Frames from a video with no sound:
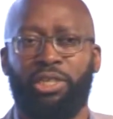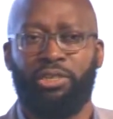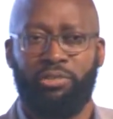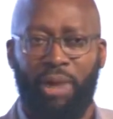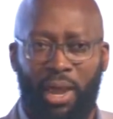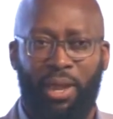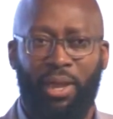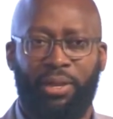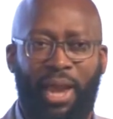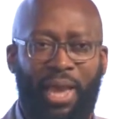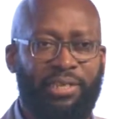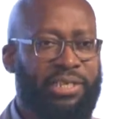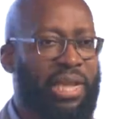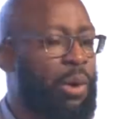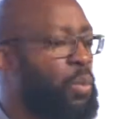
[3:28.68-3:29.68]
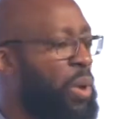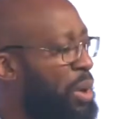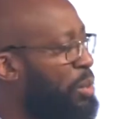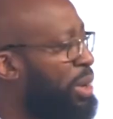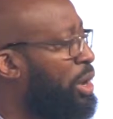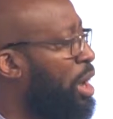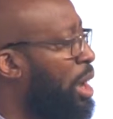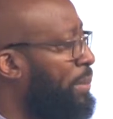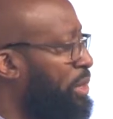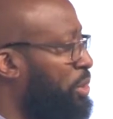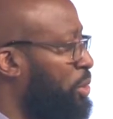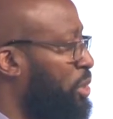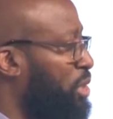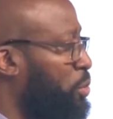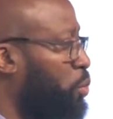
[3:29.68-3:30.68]
recognized that when we come
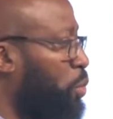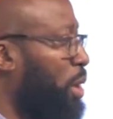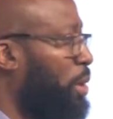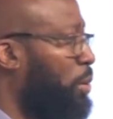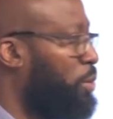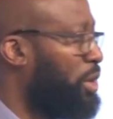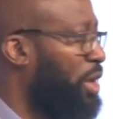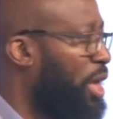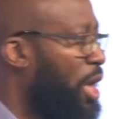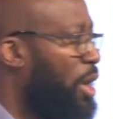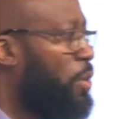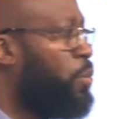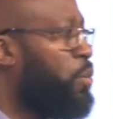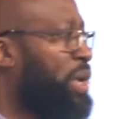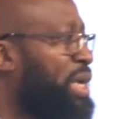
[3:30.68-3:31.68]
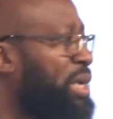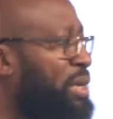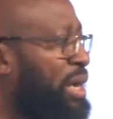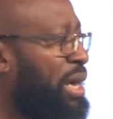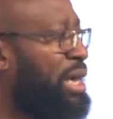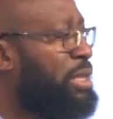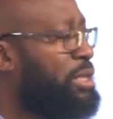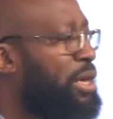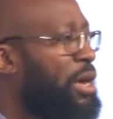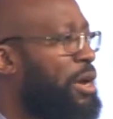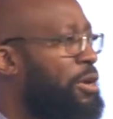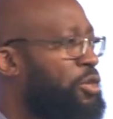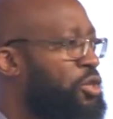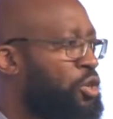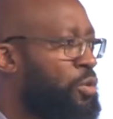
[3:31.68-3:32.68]
into this world, we were
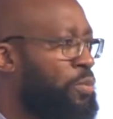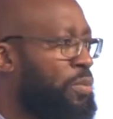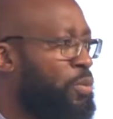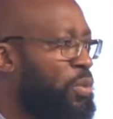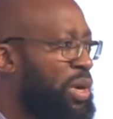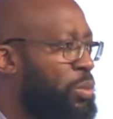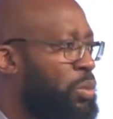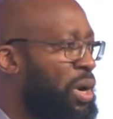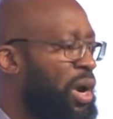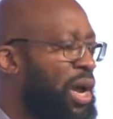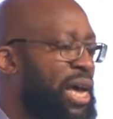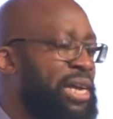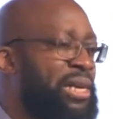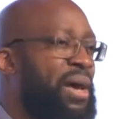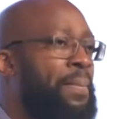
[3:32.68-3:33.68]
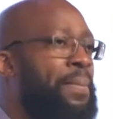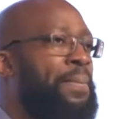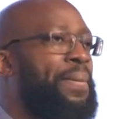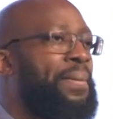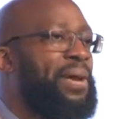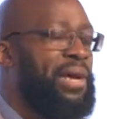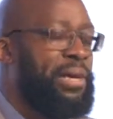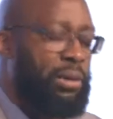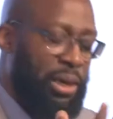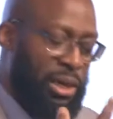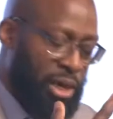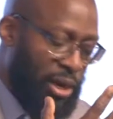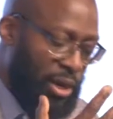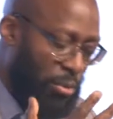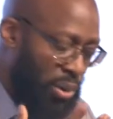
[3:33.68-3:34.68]

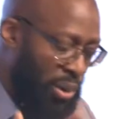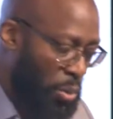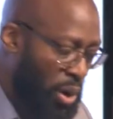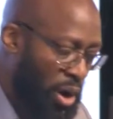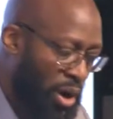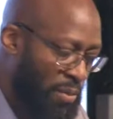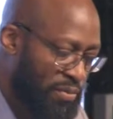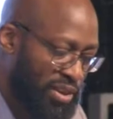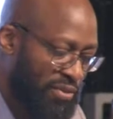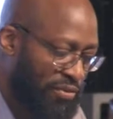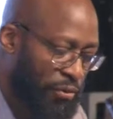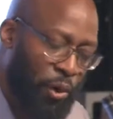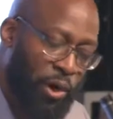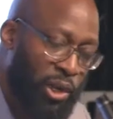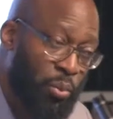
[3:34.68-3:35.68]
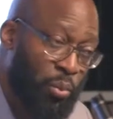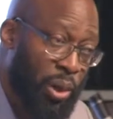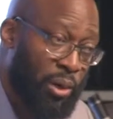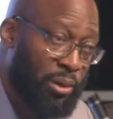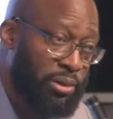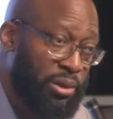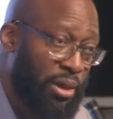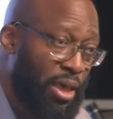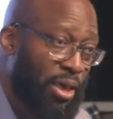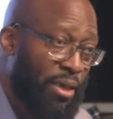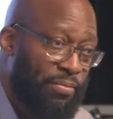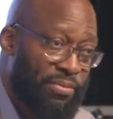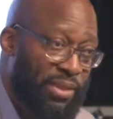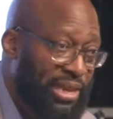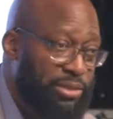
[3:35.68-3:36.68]
of the fallen world.
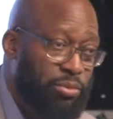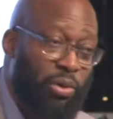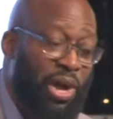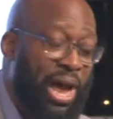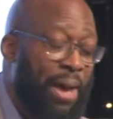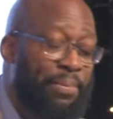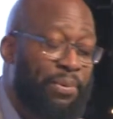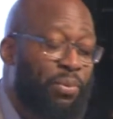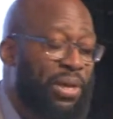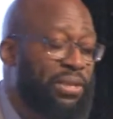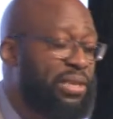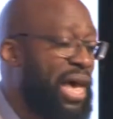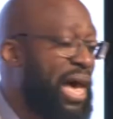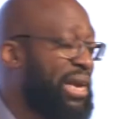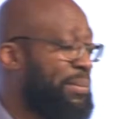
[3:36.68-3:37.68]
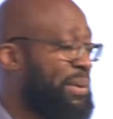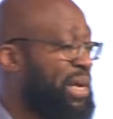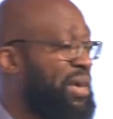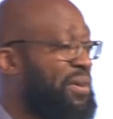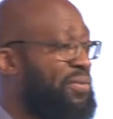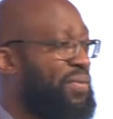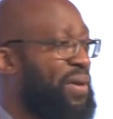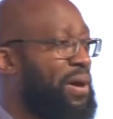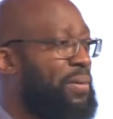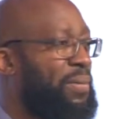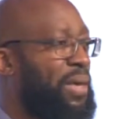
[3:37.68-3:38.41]
That's what happened when Adam and Eve fell.